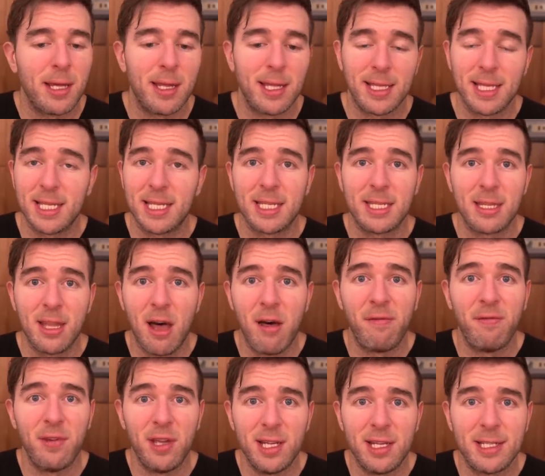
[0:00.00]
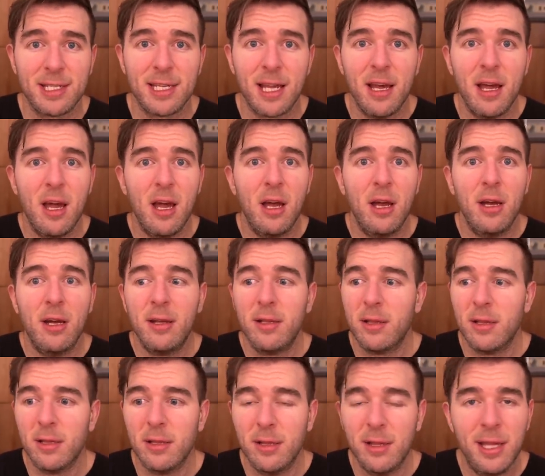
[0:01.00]
Like this stuff is
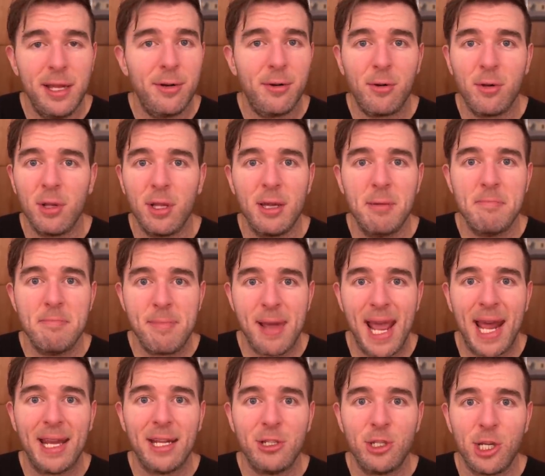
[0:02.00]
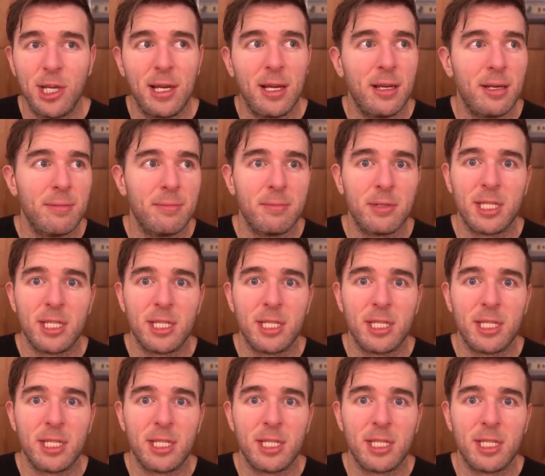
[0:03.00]
literally managing